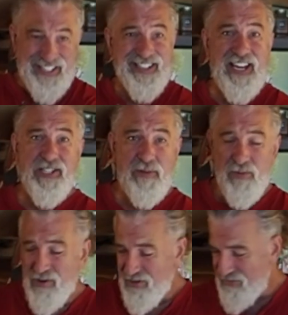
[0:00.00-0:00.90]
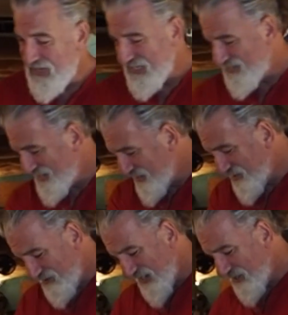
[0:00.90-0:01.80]
nice to be warm. It's not
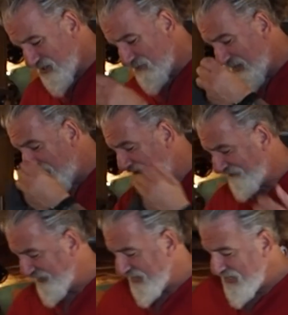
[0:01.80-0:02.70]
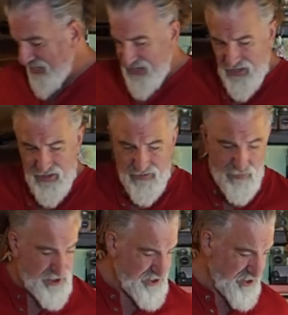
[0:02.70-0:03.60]
so nice to be
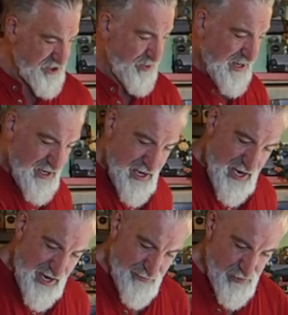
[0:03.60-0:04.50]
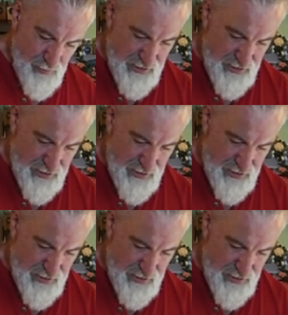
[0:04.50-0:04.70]
moist and sweaty. How are we